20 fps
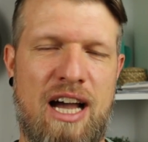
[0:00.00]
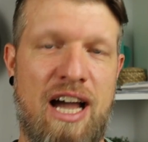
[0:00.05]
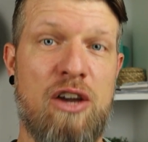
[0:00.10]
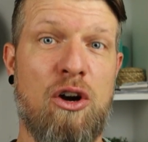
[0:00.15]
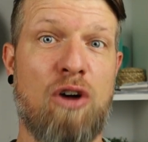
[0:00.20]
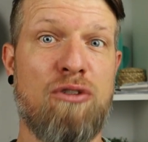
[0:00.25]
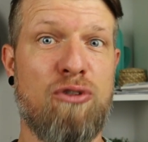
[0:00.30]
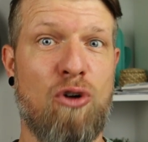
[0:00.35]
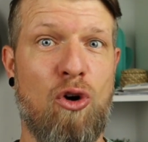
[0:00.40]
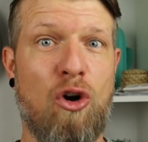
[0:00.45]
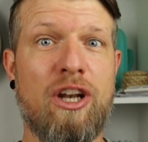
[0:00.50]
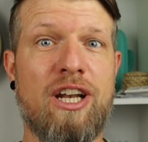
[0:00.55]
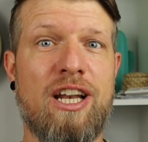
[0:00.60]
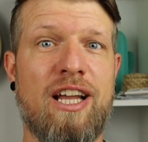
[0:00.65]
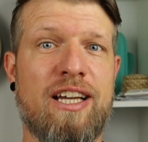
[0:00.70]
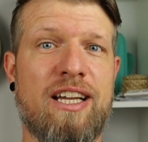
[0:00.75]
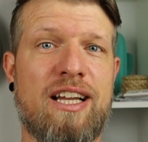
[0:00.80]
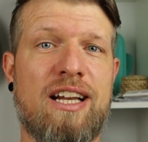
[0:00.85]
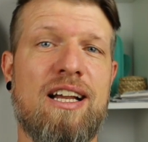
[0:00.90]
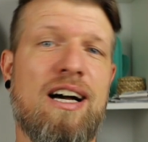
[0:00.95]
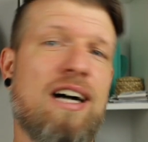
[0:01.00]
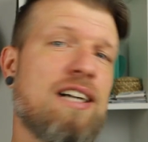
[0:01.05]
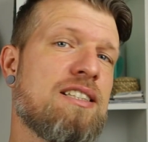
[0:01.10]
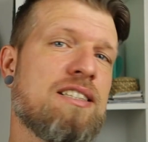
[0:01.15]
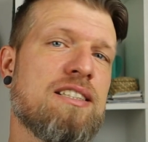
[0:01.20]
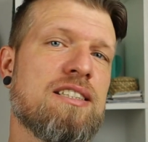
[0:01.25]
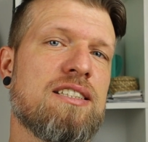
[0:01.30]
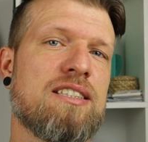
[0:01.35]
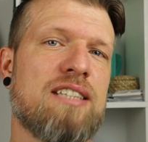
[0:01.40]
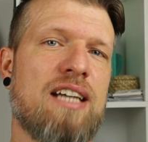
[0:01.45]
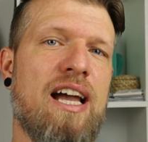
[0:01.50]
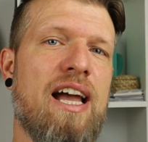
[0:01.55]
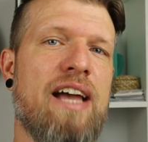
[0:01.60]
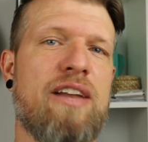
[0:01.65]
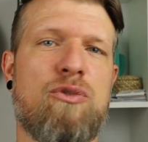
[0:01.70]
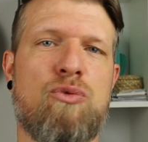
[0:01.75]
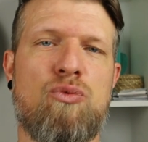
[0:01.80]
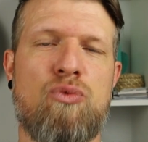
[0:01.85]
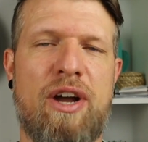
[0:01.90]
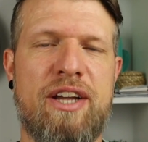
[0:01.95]
I offer online classes
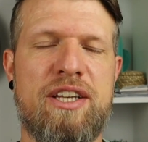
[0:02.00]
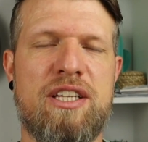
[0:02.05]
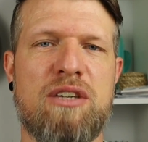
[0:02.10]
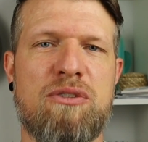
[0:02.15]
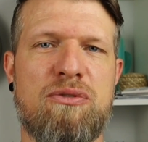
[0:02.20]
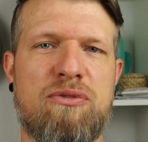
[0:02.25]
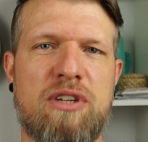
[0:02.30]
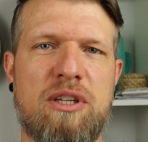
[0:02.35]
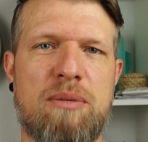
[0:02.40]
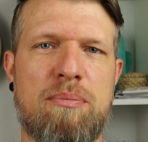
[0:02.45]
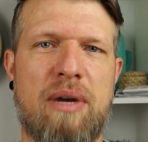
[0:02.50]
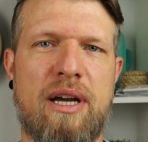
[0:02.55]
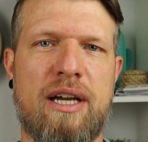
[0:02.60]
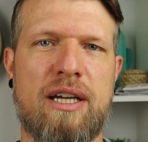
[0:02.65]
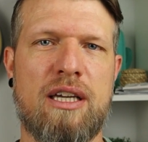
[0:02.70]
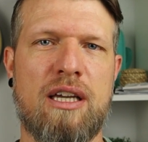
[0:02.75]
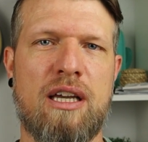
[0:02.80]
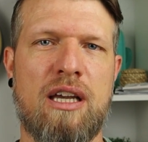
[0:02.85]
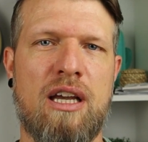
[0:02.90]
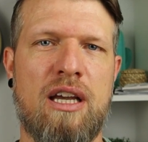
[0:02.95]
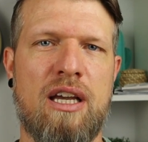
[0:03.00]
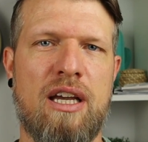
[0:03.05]
and writing feedback.